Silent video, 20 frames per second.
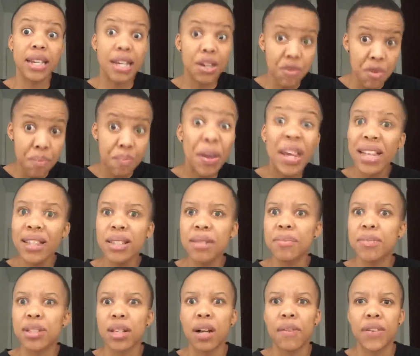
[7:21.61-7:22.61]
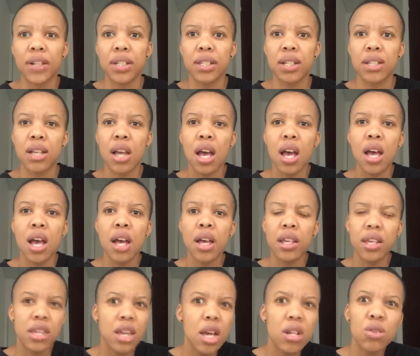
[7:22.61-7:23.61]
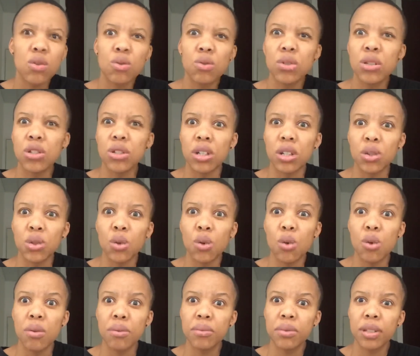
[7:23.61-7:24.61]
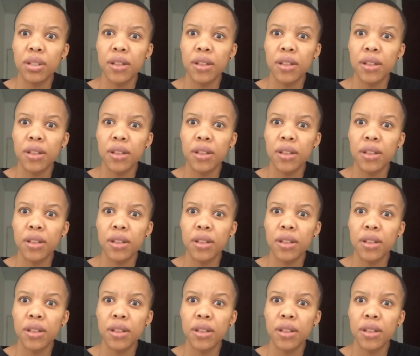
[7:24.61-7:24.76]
He repeats himself and he says, Nyazi ukuthi unentombi.